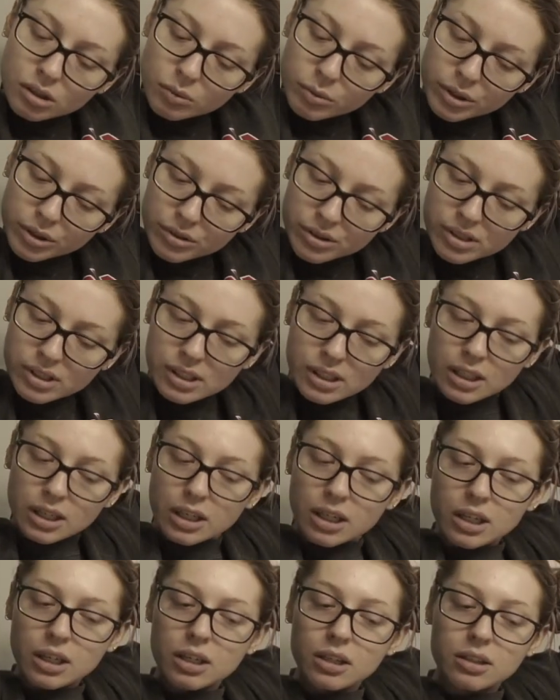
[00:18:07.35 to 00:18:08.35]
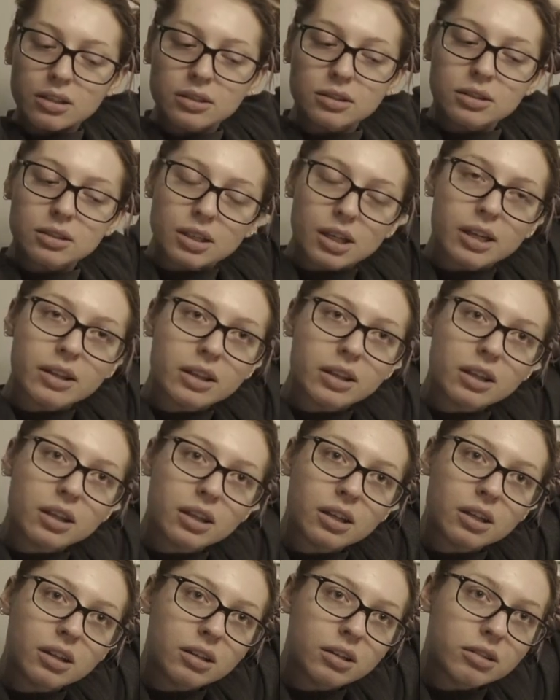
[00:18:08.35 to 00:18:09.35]
We'll see. And
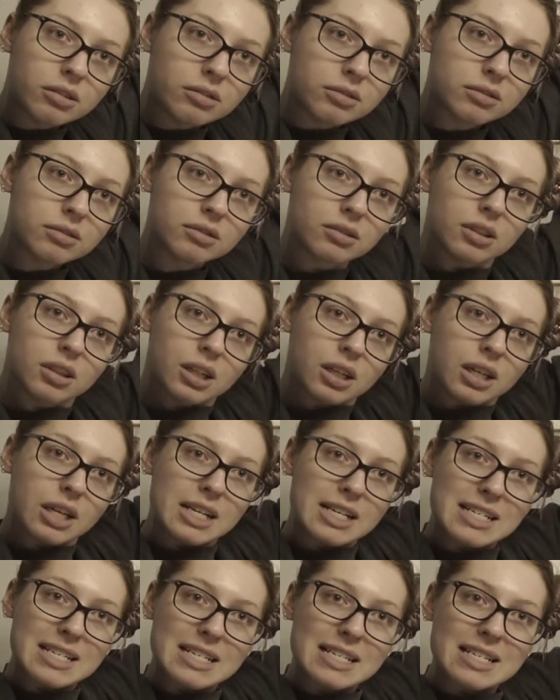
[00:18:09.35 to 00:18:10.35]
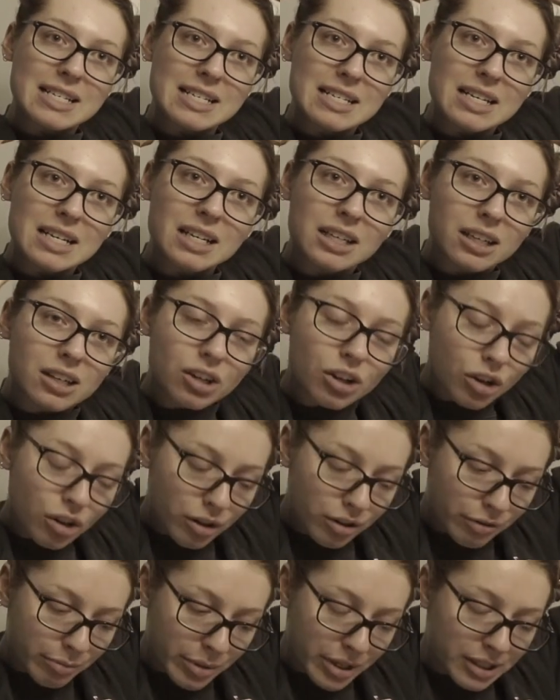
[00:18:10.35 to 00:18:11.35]
then
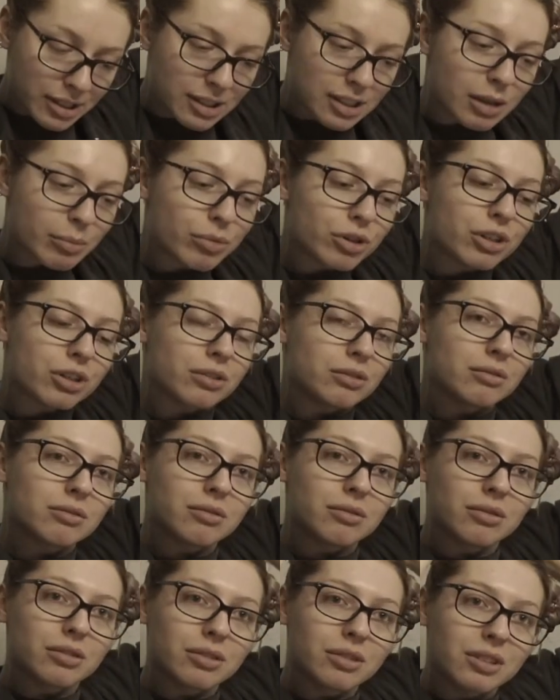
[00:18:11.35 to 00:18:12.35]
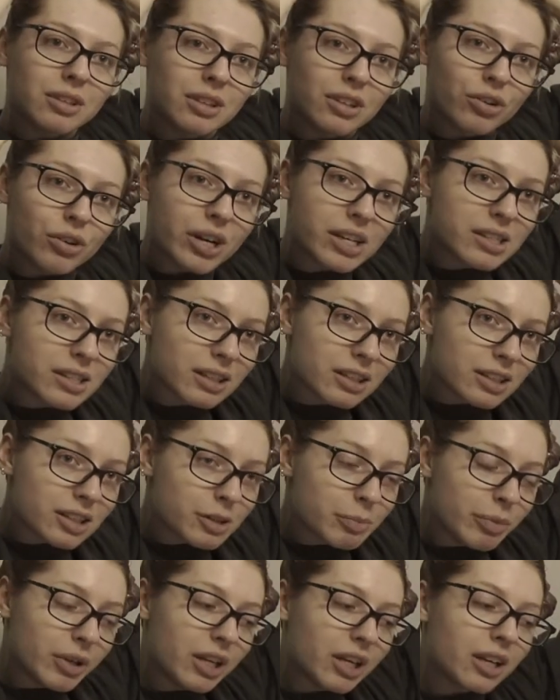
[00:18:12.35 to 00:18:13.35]
all of my summer
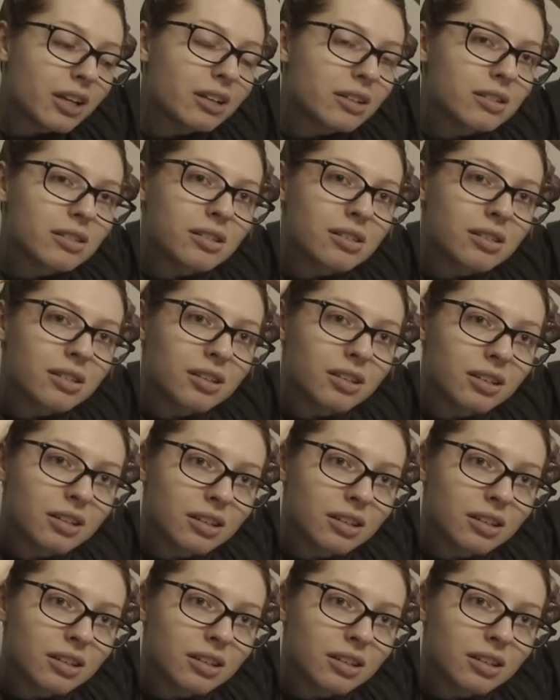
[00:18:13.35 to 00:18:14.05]
craziness begins.